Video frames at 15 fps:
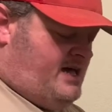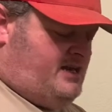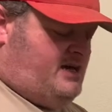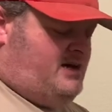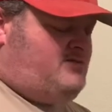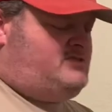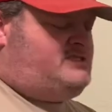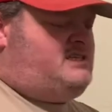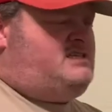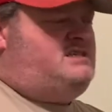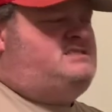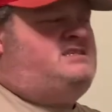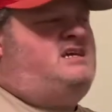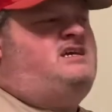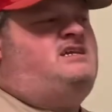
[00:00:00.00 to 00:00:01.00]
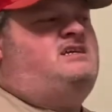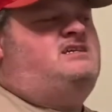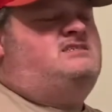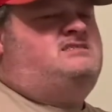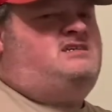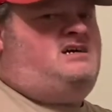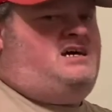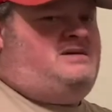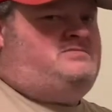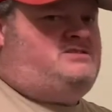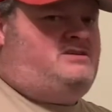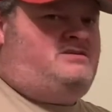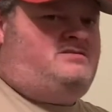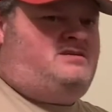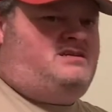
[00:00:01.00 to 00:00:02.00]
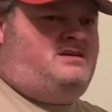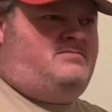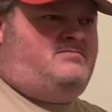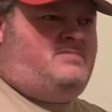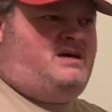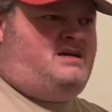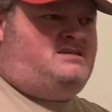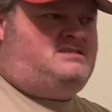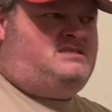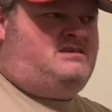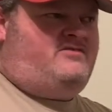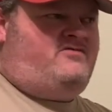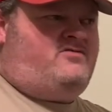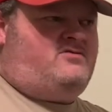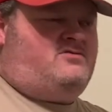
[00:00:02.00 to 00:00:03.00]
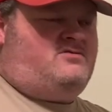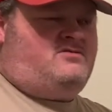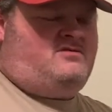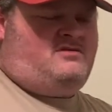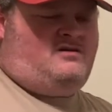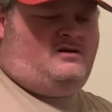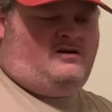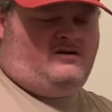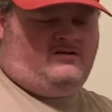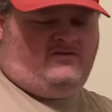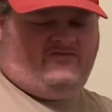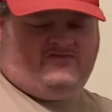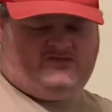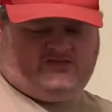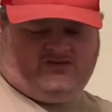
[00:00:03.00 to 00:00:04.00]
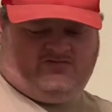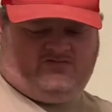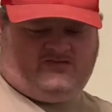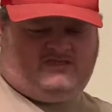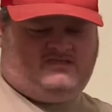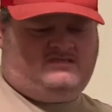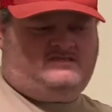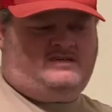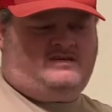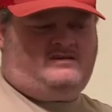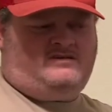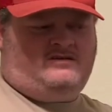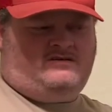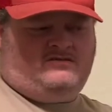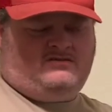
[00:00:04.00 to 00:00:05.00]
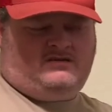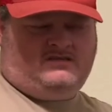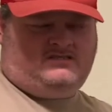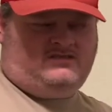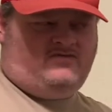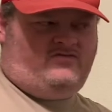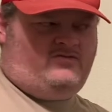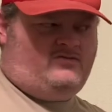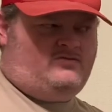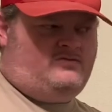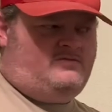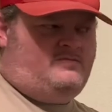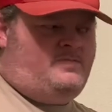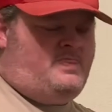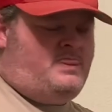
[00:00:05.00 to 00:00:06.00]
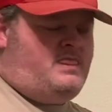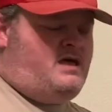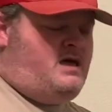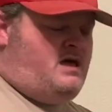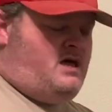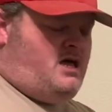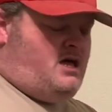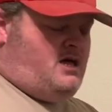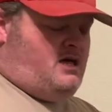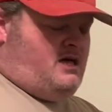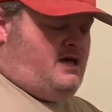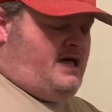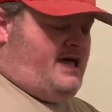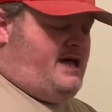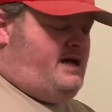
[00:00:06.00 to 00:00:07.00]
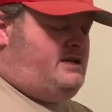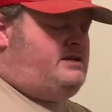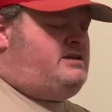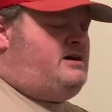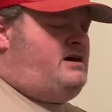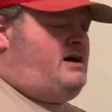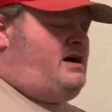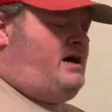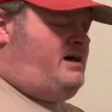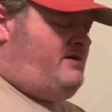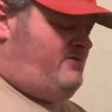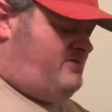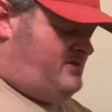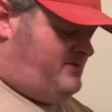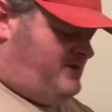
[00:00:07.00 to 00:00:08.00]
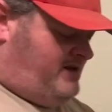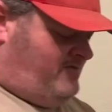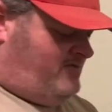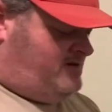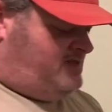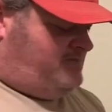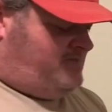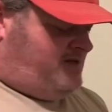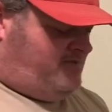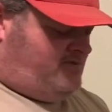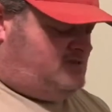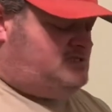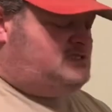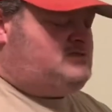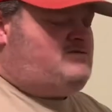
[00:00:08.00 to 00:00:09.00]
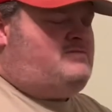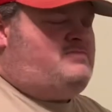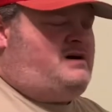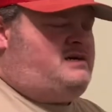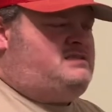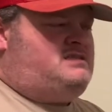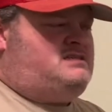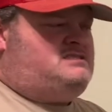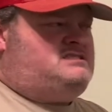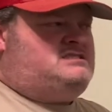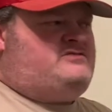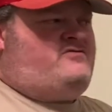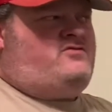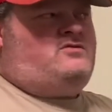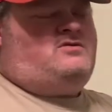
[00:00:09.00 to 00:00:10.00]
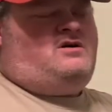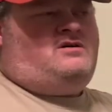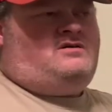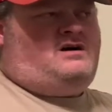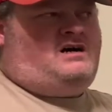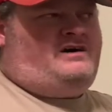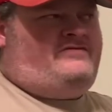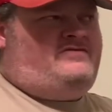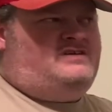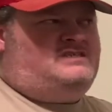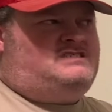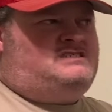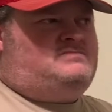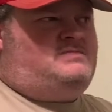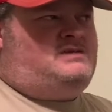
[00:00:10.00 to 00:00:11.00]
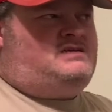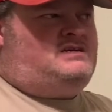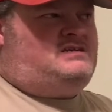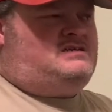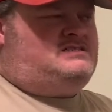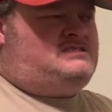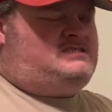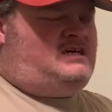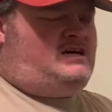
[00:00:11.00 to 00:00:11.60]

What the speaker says: I will say this, it is absolutely amazing for hard surfaces like our kitchen floor. And one of the main reasons we bought this is for our office, because